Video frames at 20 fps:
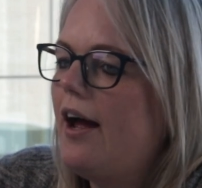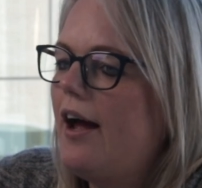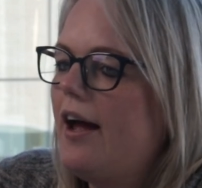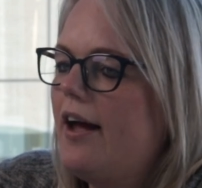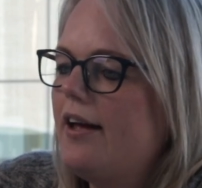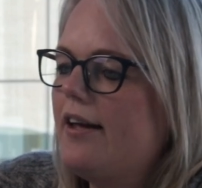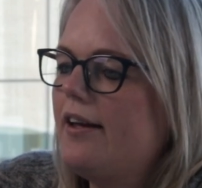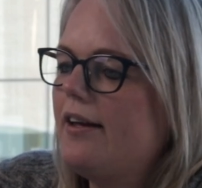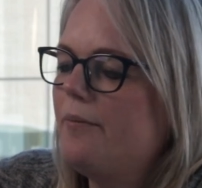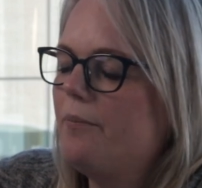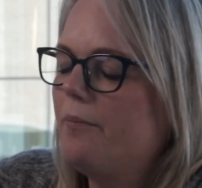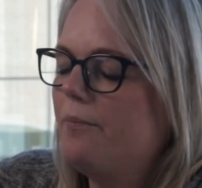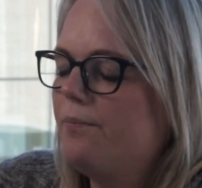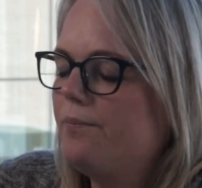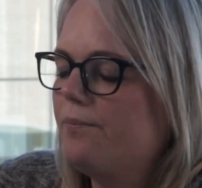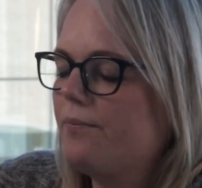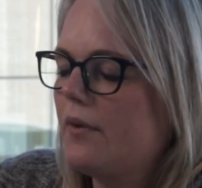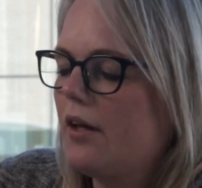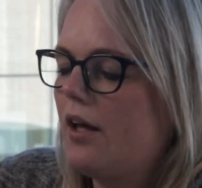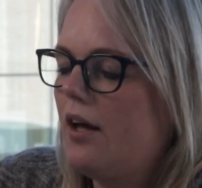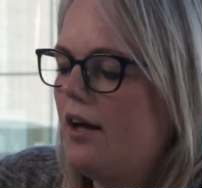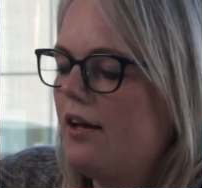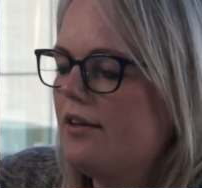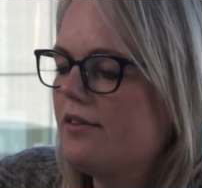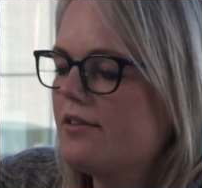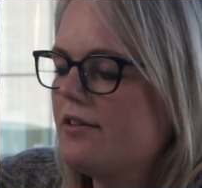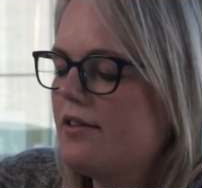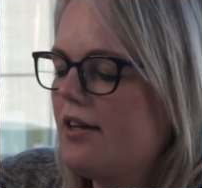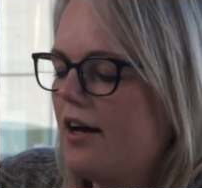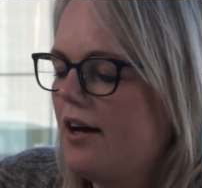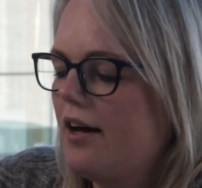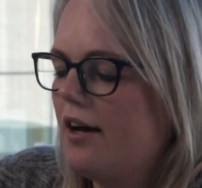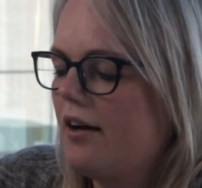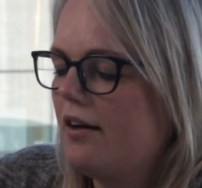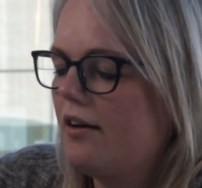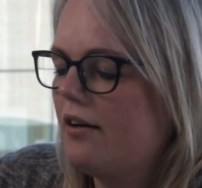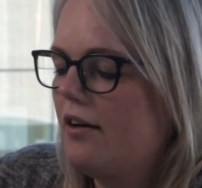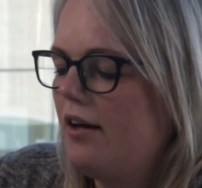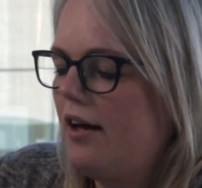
is that